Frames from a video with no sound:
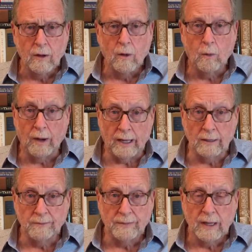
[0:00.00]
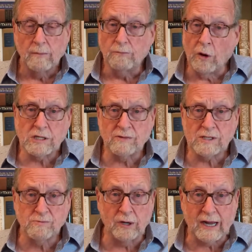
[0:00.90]
Well, most of us
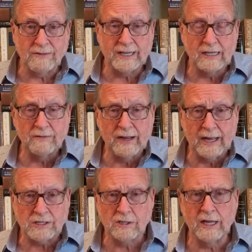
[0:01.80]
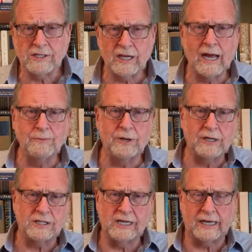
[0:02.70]
book everything in advance. So let's say I book
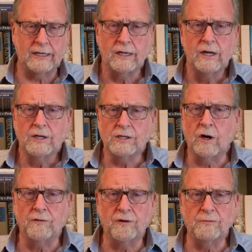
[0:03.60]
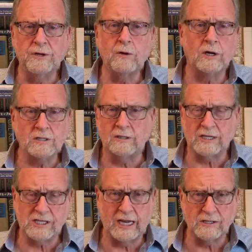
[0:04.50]
a ticket to go from New York to
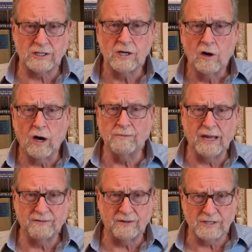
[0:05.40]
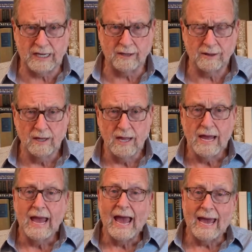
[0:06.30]
Los Angeles on May 15th,
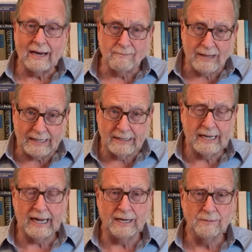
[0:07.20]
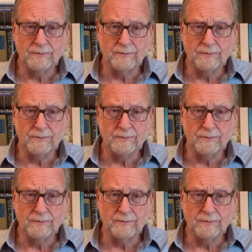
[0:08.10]
and I pay today.